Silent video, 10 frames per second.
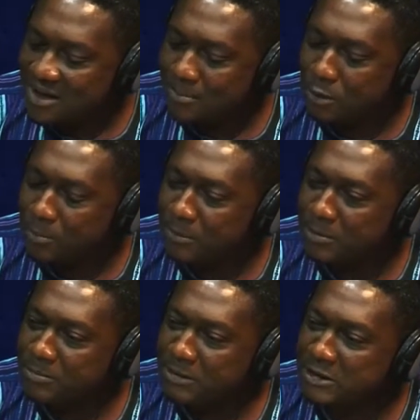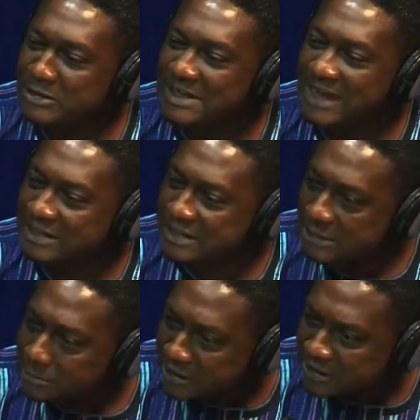probably because they are
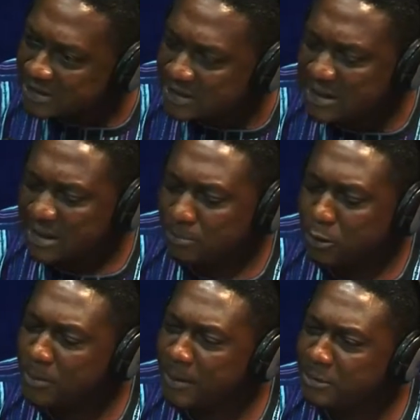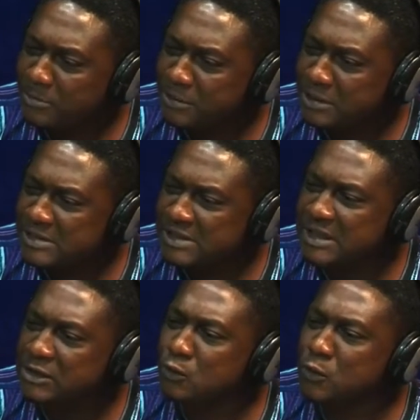timid, probably because
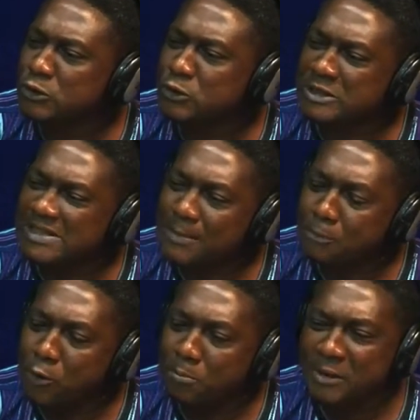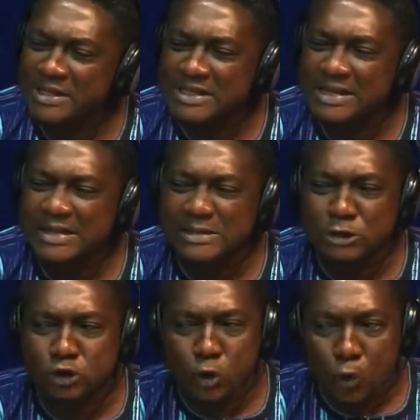they don't want to step on
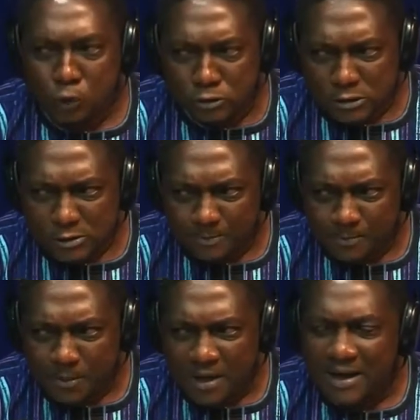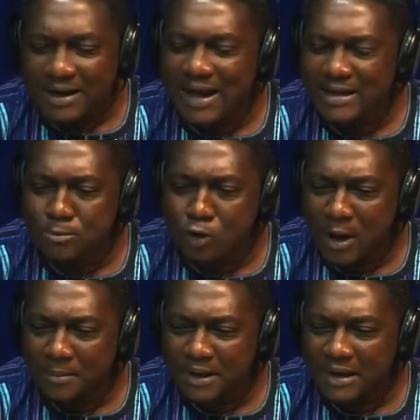president's toes. Lahi
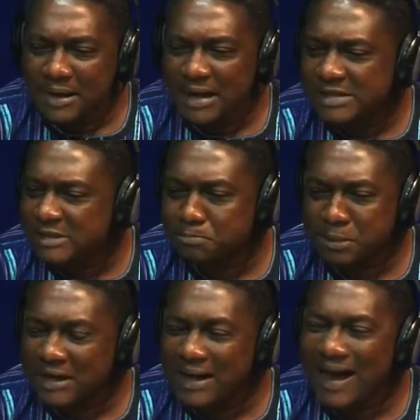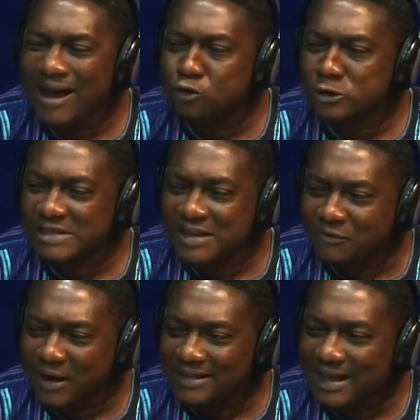Mohammed has been out
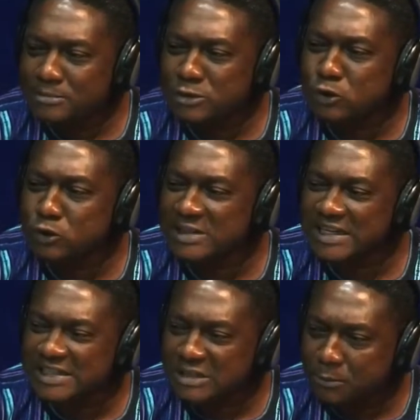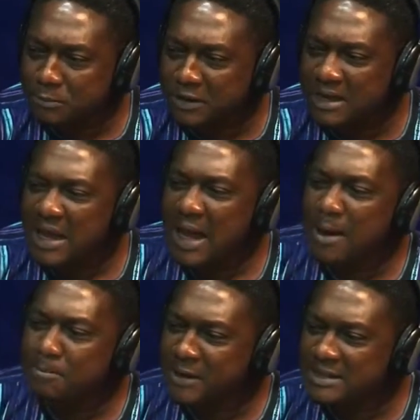several times to say something,
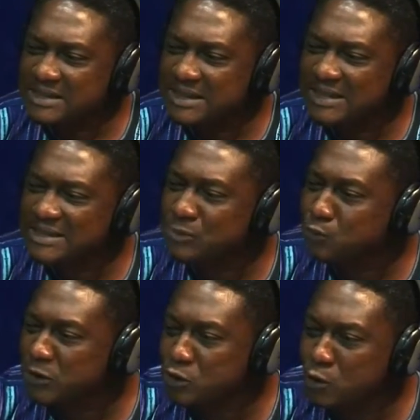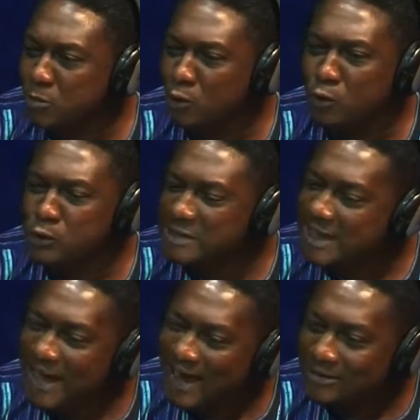and presidents will tomorrow
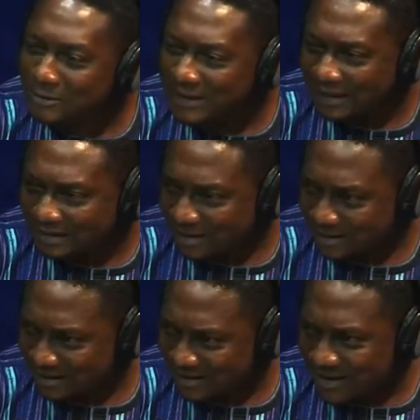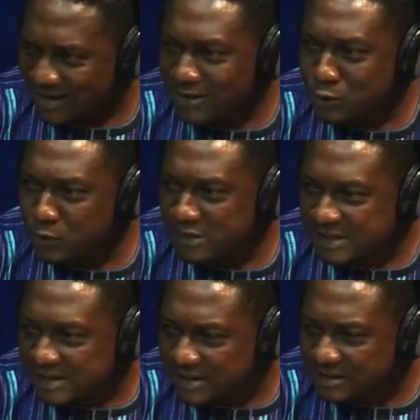say another thing. You will
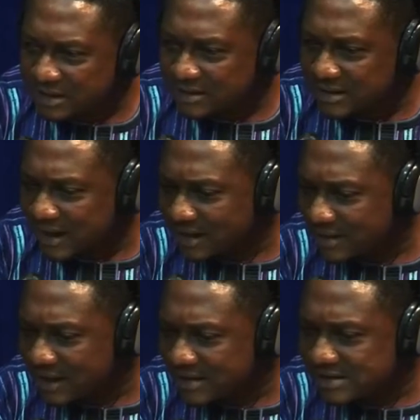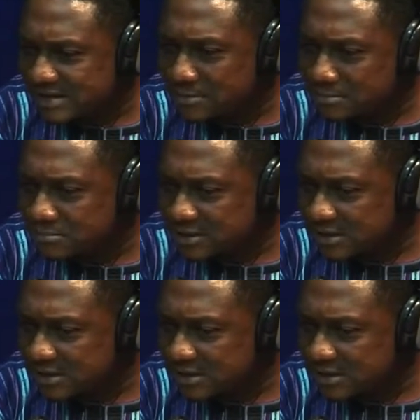see that there is some